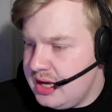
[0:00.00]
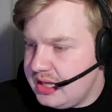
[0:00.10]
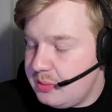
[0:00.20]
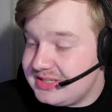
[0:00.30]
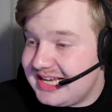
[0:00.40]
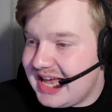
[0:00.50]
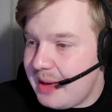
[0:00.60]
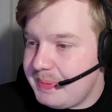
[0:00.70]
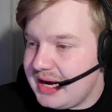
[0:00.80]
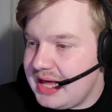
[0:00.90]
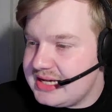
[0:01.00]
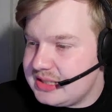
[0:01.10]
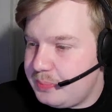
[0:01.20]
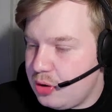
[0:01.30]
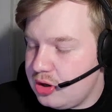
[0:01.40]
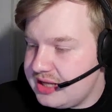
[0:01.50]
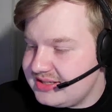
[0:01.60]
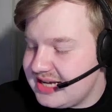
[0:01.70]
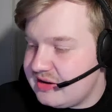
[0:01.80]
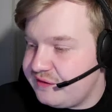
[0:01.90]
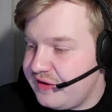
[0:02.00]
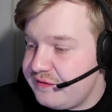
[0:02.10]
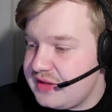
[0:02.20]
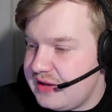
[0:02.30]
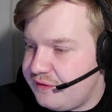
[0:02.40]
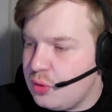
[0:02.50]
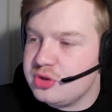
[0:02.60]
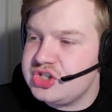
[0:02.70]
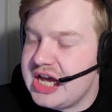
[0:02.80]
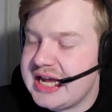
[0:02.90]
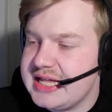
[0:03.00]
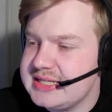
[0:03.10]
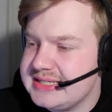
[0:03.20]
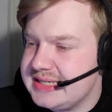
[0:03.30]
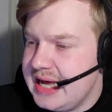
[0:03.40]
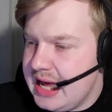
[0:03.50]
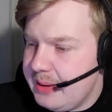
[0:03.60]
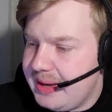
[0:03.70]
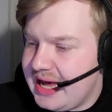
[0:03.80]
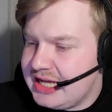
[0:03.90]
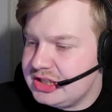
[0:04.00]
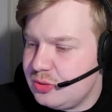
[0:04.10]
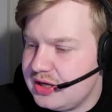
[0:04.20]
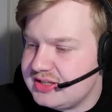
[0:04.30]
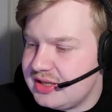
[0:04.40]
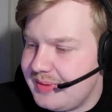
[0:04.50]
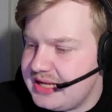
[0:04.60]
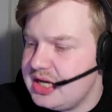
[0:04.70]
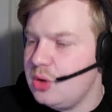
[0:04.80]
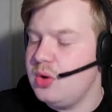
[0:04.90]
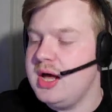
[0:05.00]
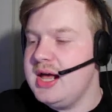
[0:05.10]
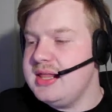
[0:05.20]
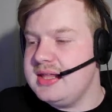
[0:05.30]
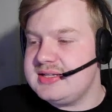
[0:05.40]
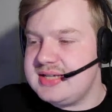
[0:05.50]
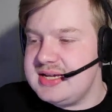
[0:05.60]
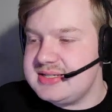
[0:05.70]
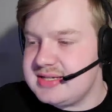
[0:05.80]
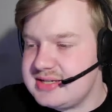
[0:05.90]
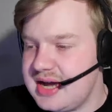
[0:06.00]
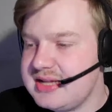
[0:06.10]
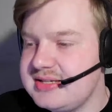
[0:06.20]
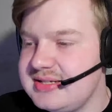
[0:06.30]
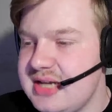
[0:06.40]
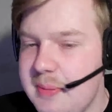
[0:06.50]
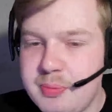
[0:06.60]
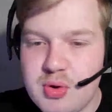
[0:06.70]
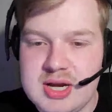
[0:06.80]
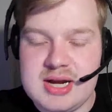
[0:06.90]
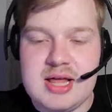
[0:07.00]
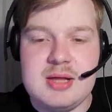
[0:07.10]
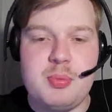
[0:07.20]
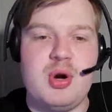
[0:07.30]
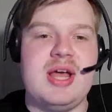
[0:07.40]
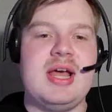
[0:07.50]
that was capitalised upon inside 54 seconds by Antoine Semenyo that sees the sides separated at the break.